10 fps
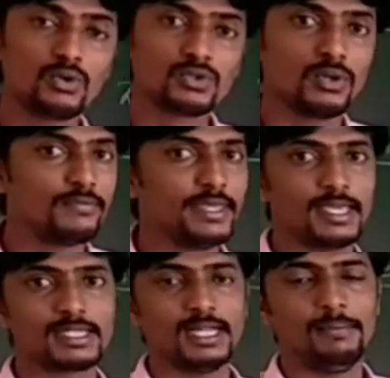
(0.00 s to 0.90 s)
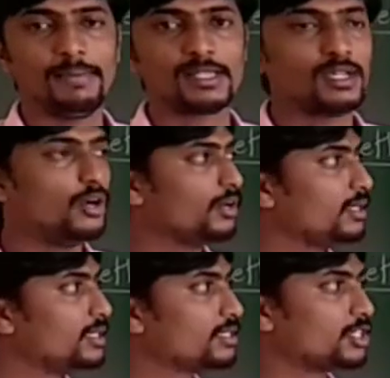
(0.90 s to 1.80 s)
to solve the examples
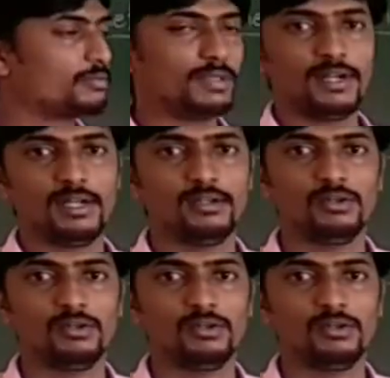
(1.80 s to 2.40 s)
on such method.